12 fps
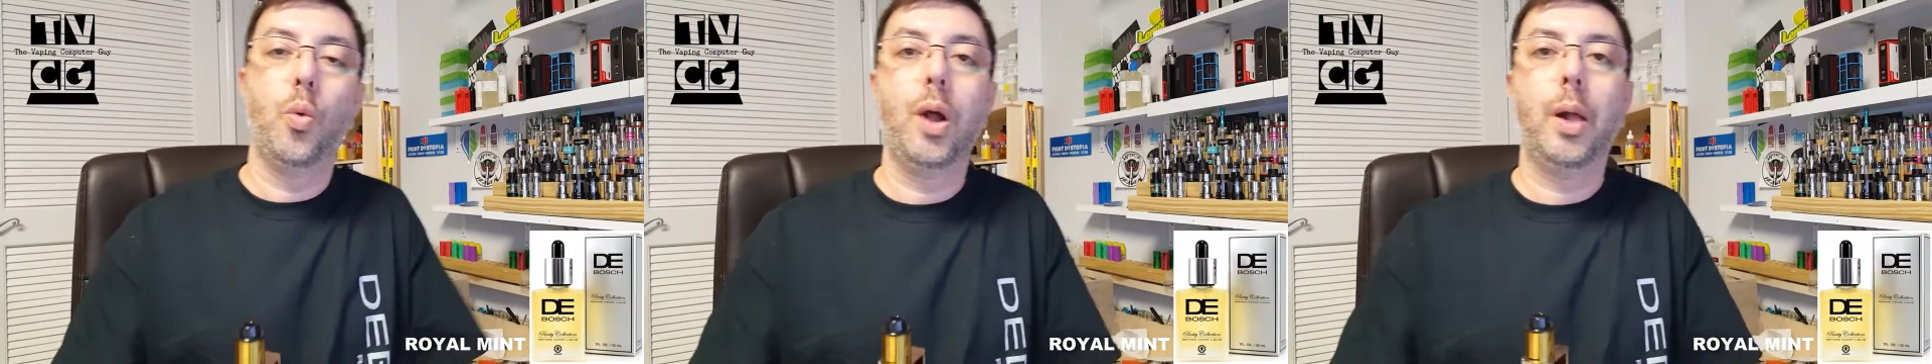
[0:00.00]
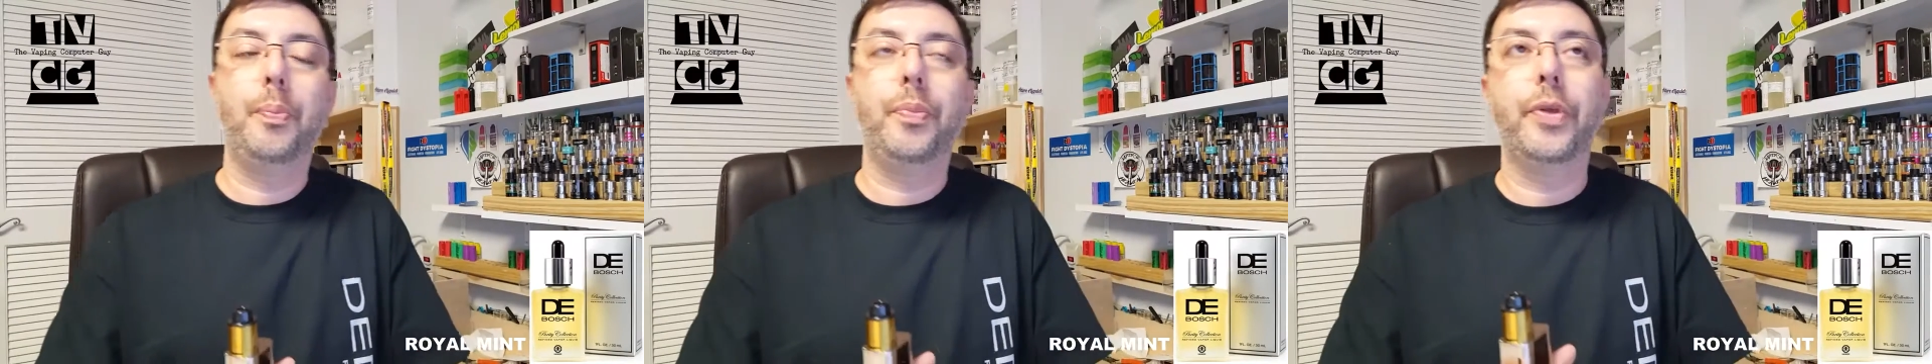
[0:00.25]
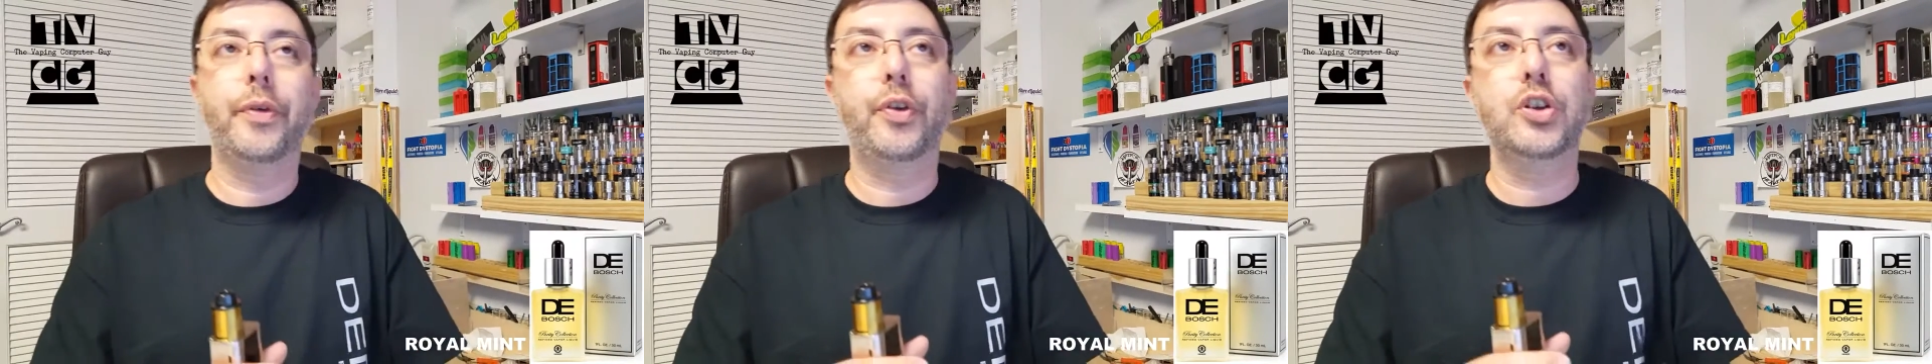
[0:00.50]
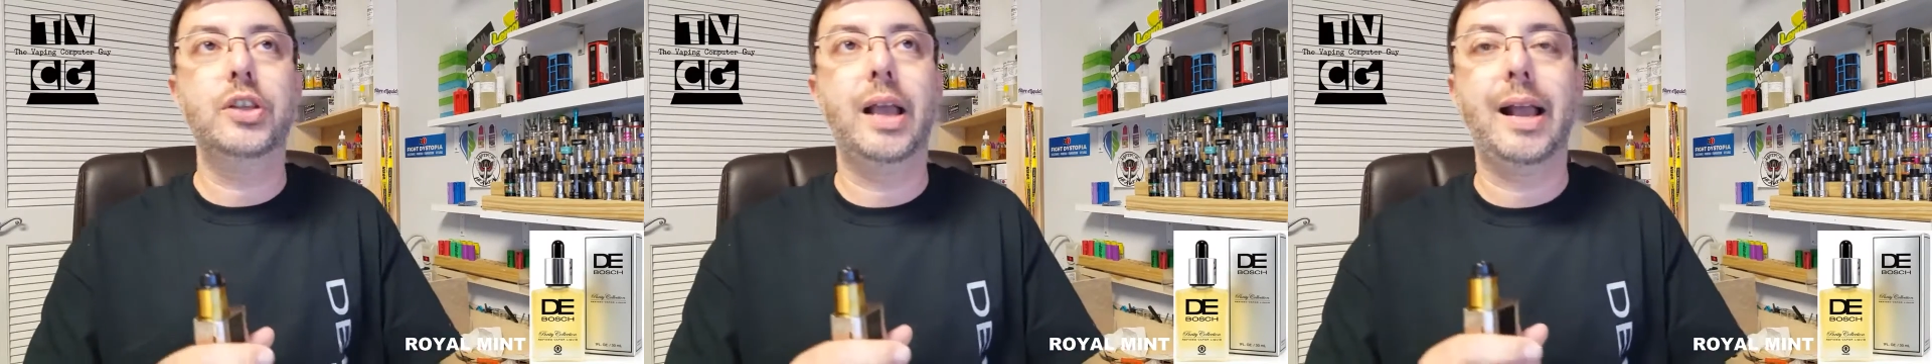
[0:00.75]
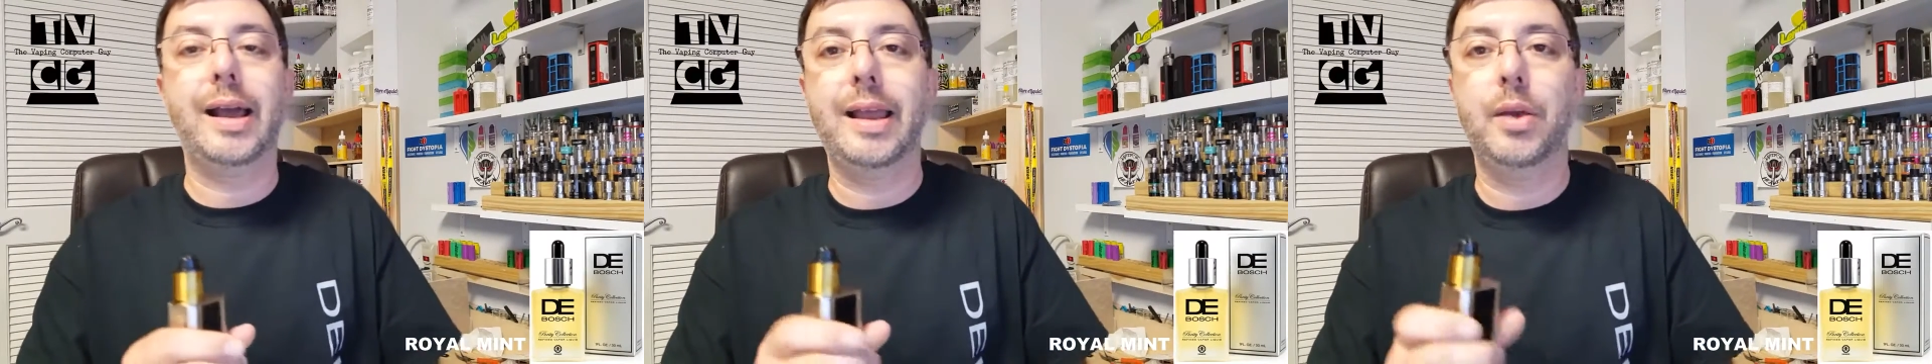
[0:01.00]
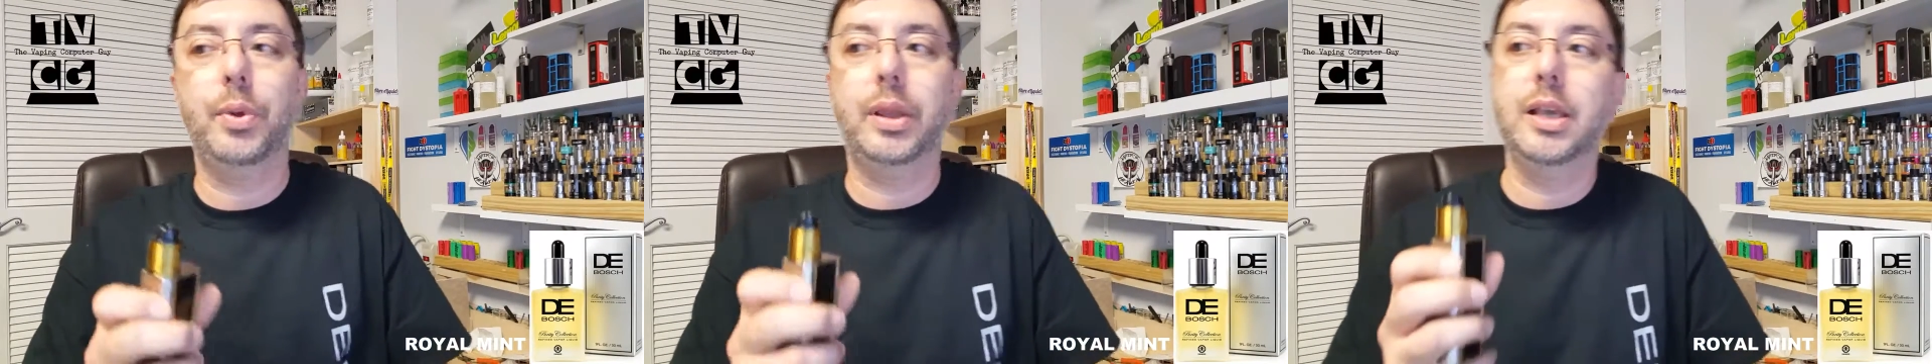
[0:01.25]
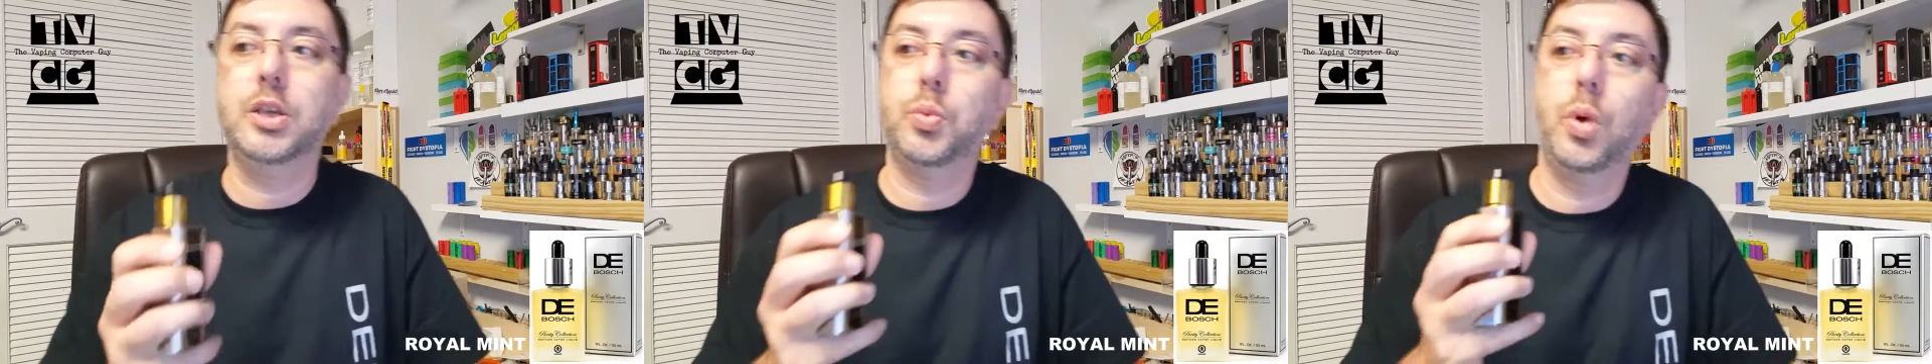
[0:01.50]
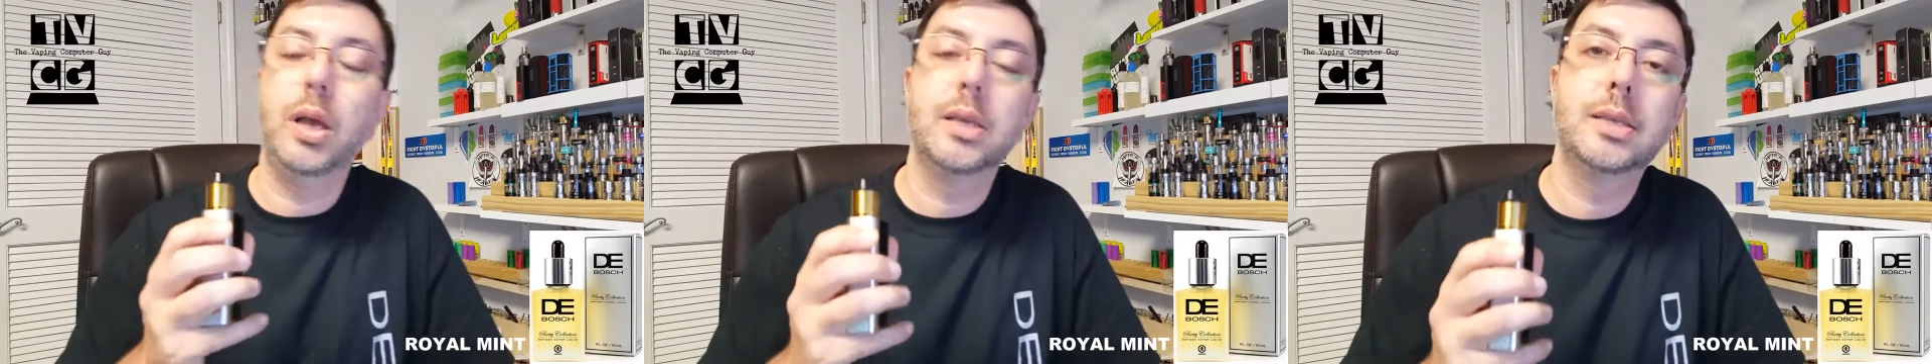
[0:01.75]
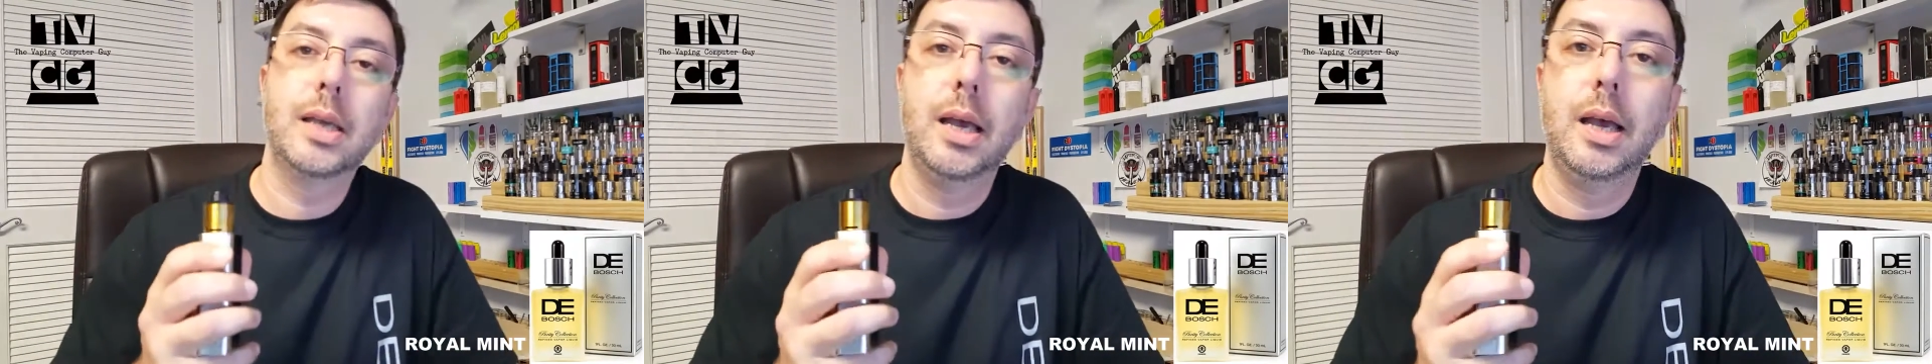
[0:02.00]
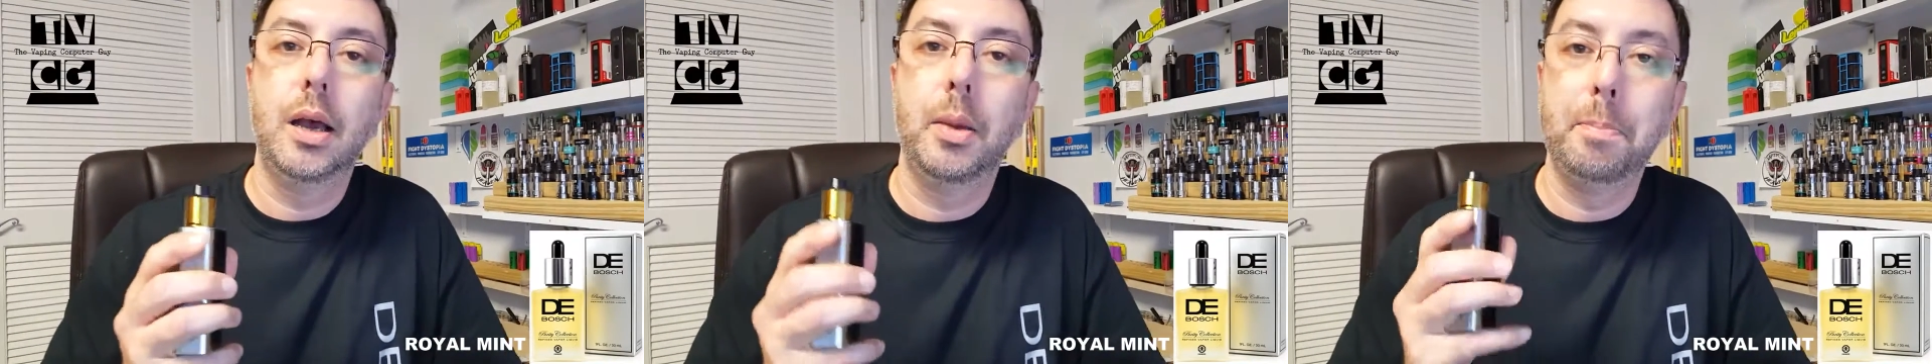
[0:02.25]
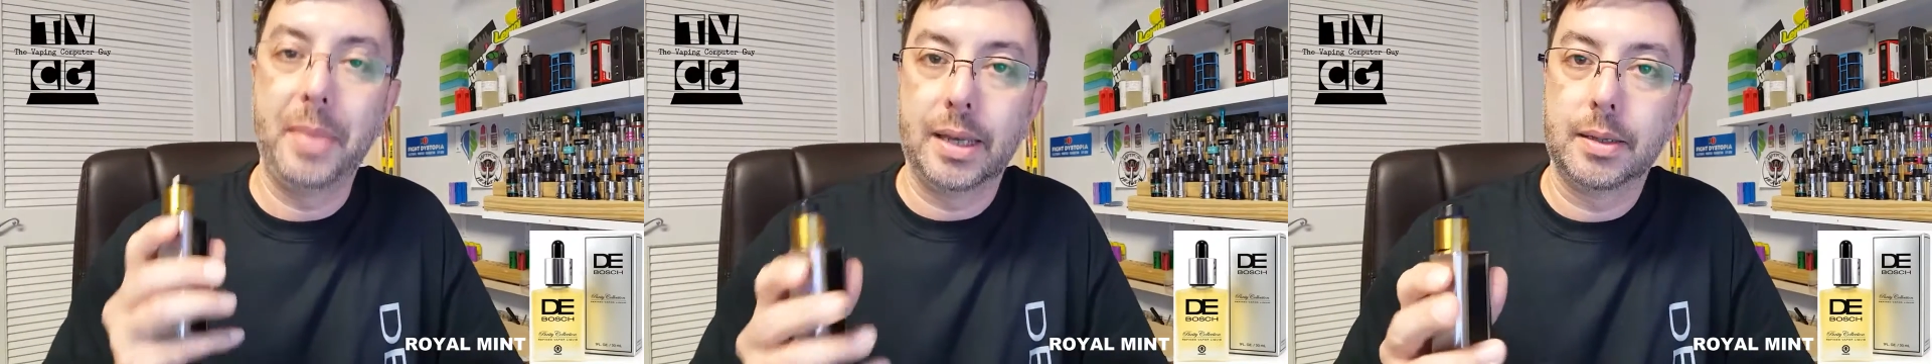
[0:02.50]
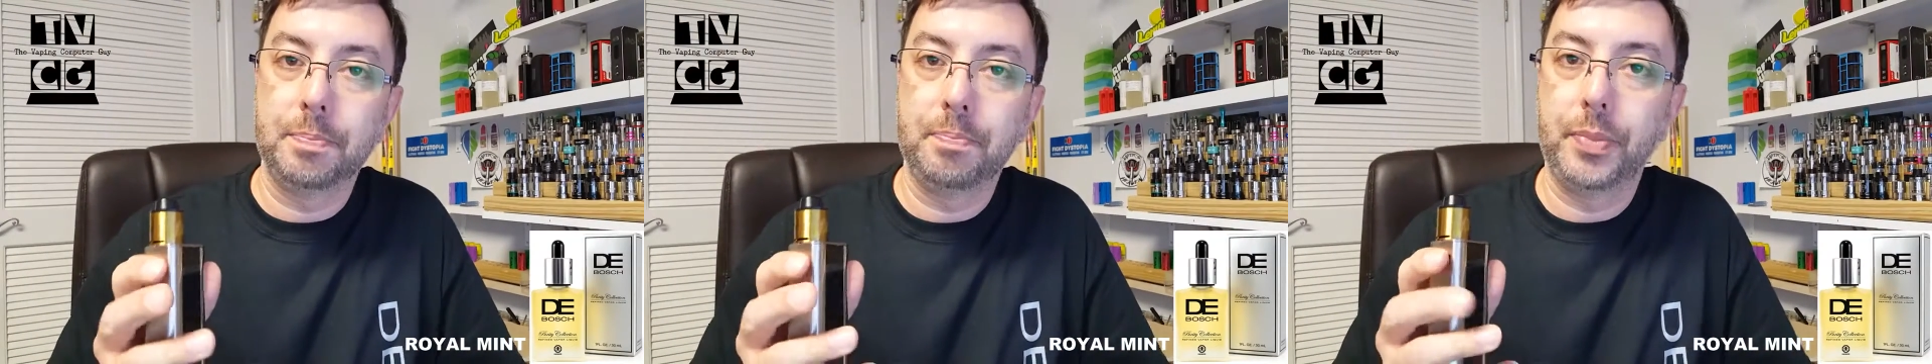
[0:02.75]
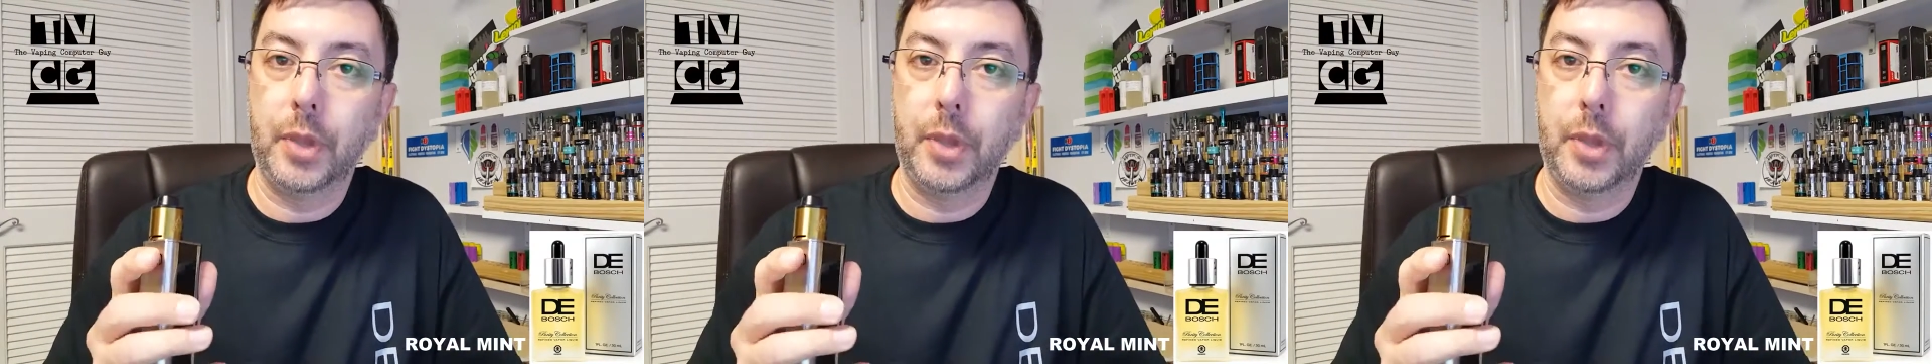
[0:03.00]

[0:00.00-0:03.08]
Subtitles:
Well, the first thing I got hit with this was mint.